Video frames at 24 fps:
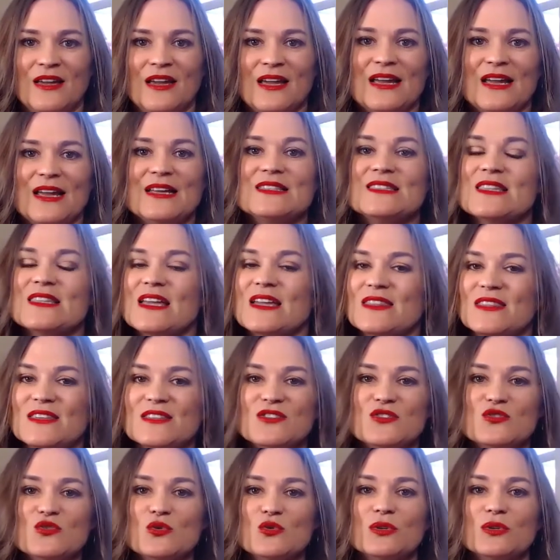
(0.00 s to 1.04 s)
It's like
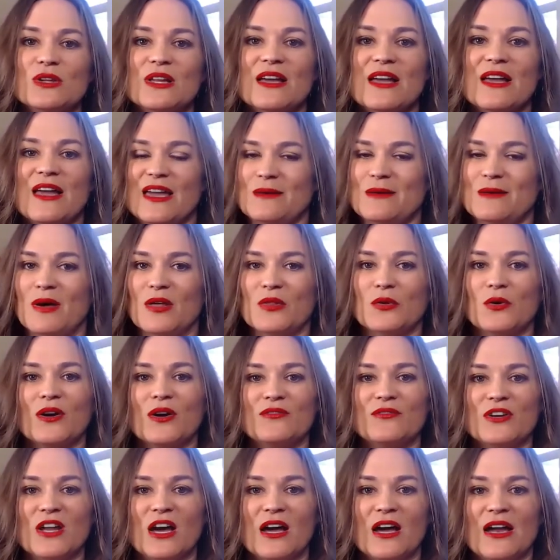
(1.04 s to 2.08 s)
this doula and mother of
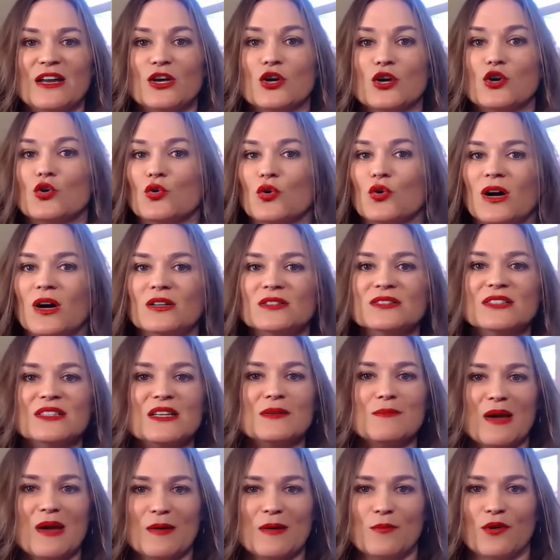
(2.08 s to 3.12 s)
nine crawled into
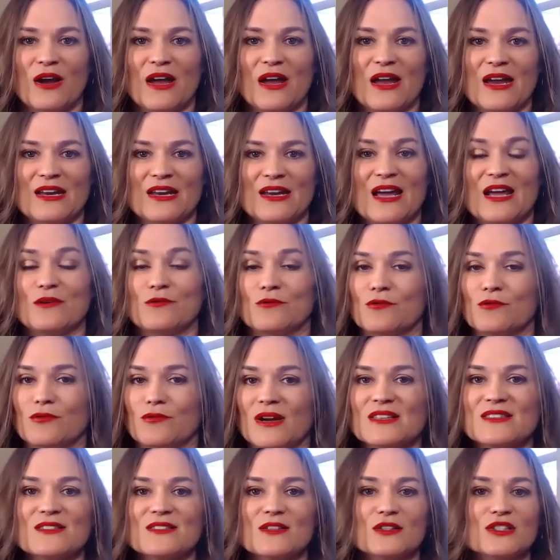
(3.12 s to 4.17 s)
my brain and
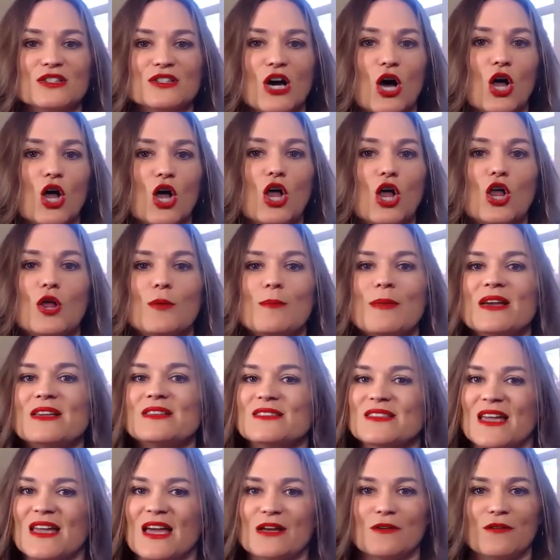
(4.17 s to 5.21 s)
wrestled all my
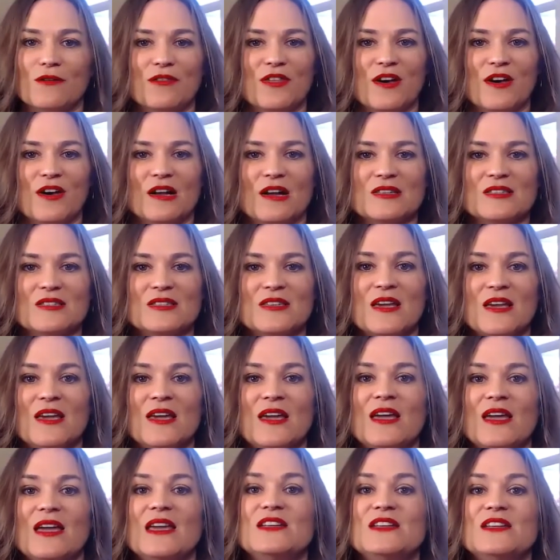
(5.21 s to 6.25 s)
scattered thoughts
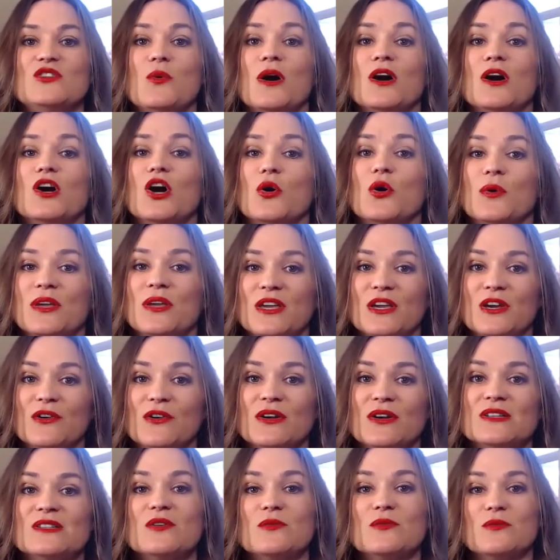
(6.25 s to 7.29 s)
into a
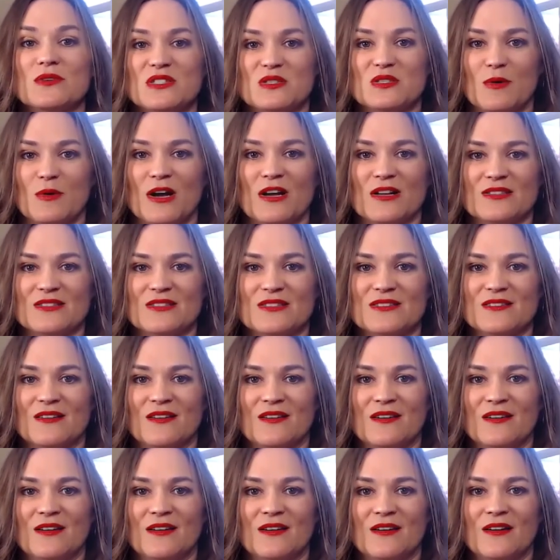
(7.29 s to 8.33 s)
coherent response.
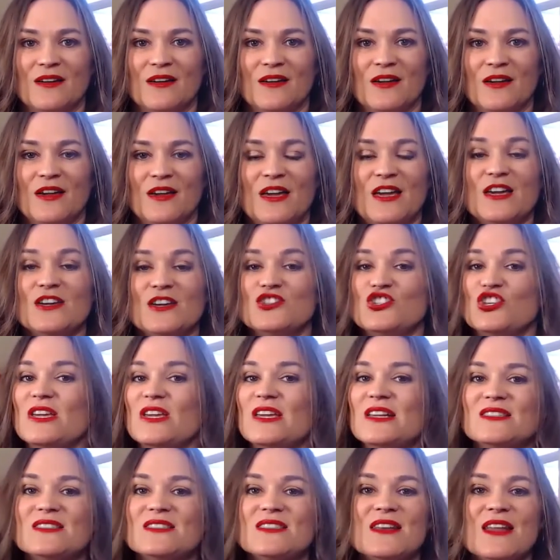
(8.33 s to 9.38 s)
She
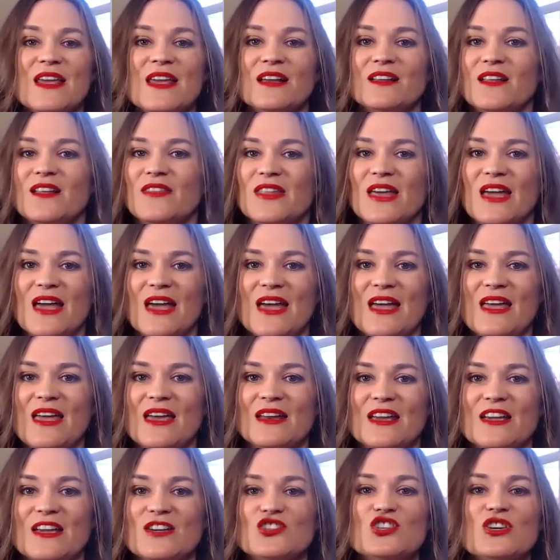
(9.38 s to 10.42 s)
hits the nail on the head
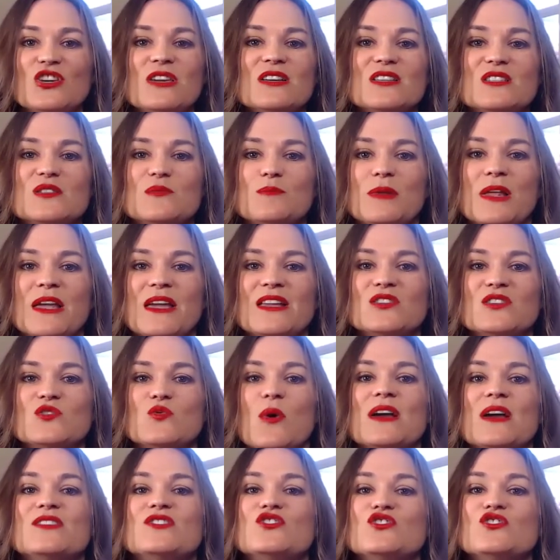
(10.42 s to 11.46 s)
as she explains
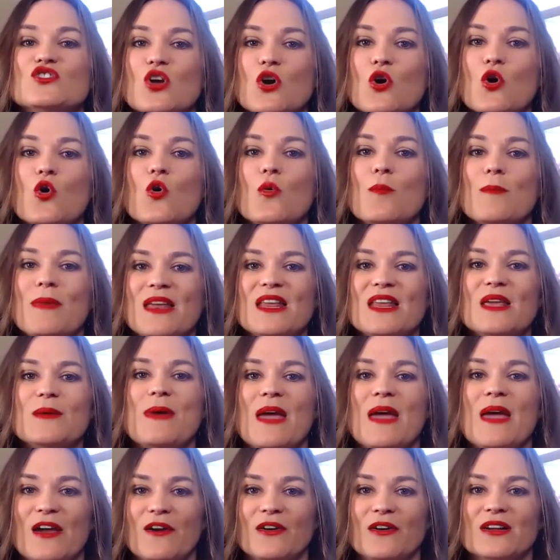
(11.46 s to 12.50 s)
why so many
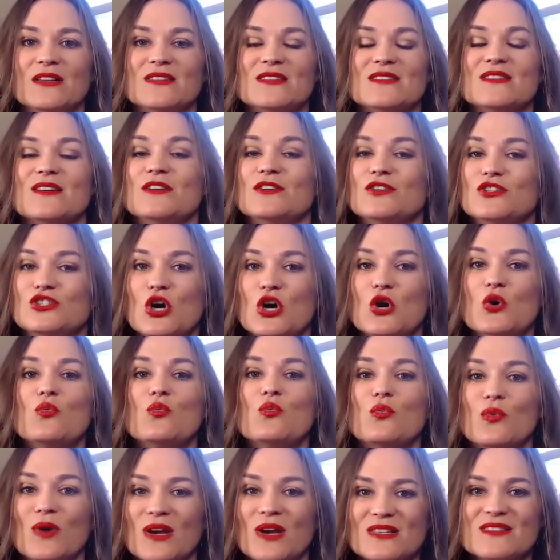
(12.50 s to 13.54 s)
parents don't
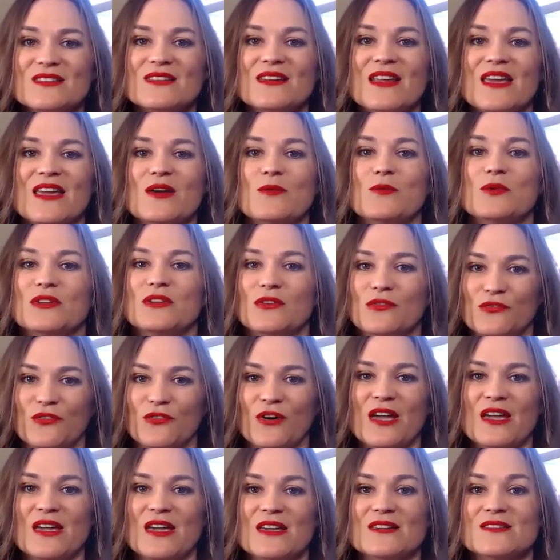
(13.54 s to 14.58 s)
resonate with the
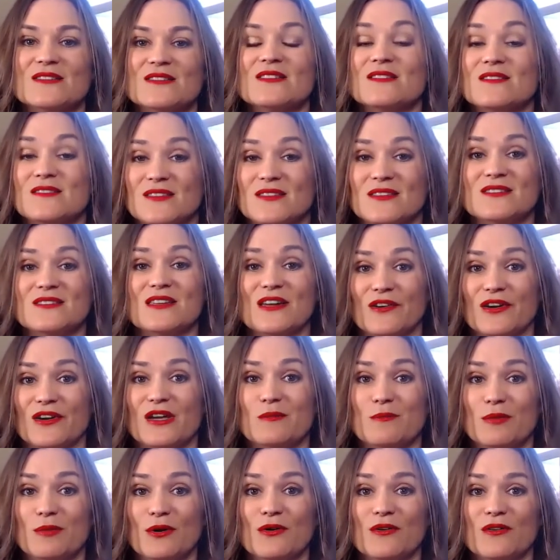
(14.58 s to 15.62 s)
phrase cesarean
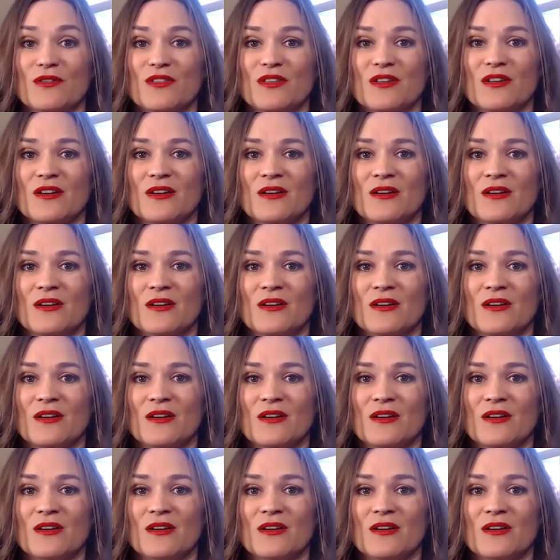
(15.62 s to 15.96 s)
birth.